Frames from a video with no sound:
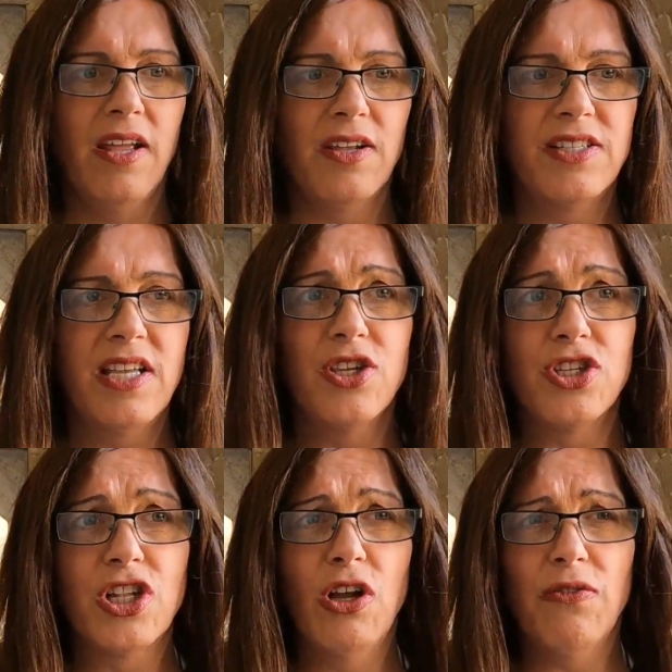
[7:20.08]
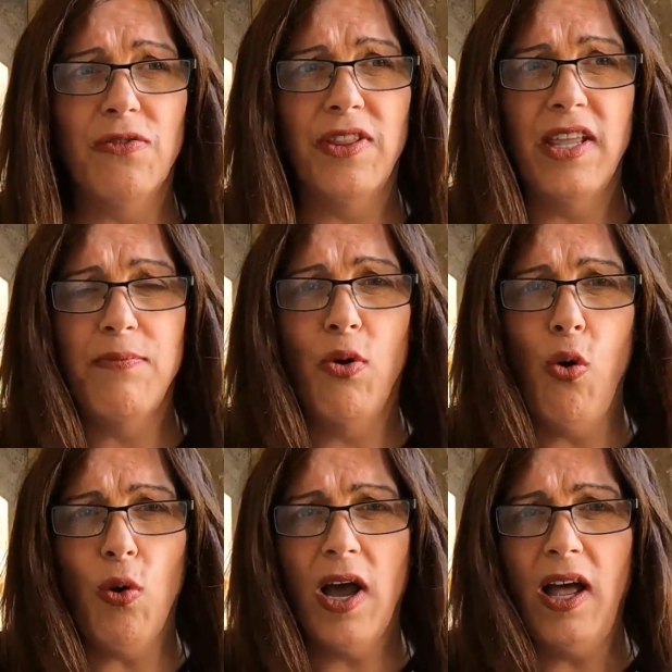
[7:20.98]
You can see the slot for the
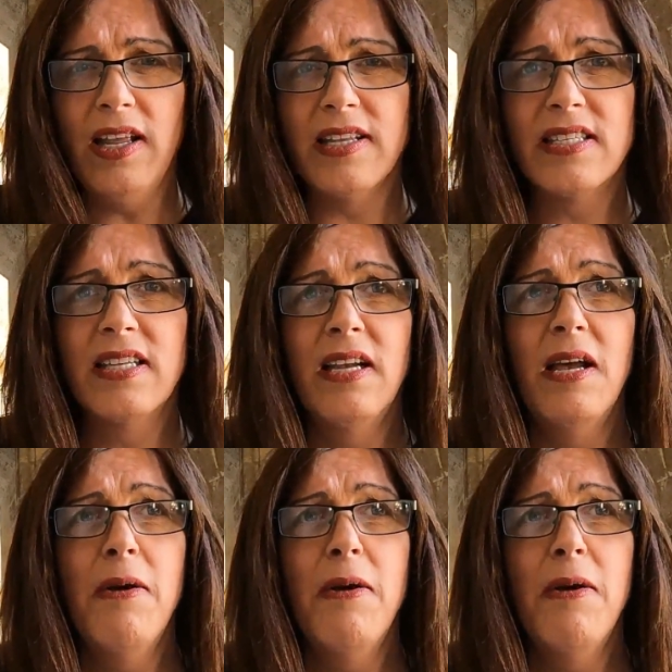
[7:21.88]
portcullis.